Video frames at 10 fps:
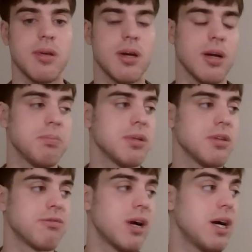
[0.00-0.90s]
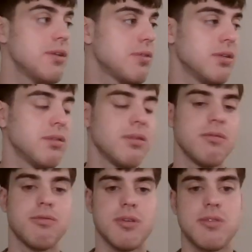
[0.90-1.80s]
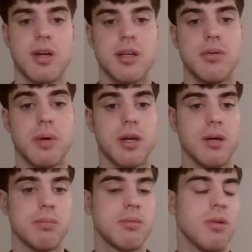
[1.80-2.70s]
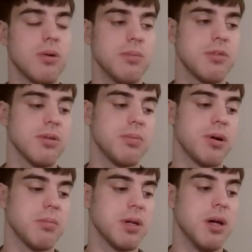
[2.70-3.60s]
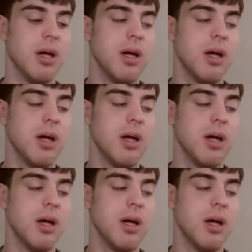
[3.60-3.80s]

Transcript: I put the fries in. First thing I do when I get home to the apartment,